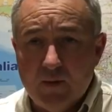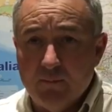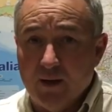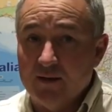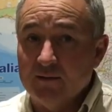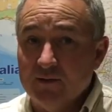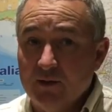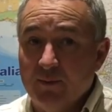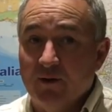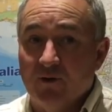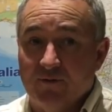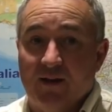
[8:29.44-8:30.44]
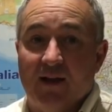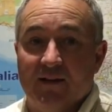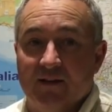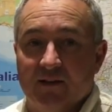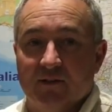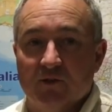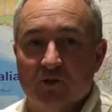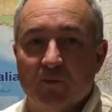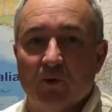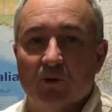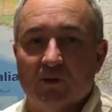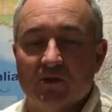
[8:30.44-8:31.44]
But you're better off cutting it a little
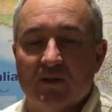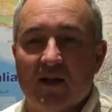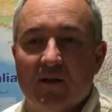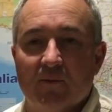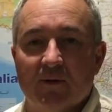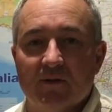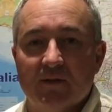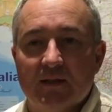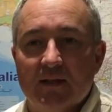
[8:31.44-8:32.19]
small to start with.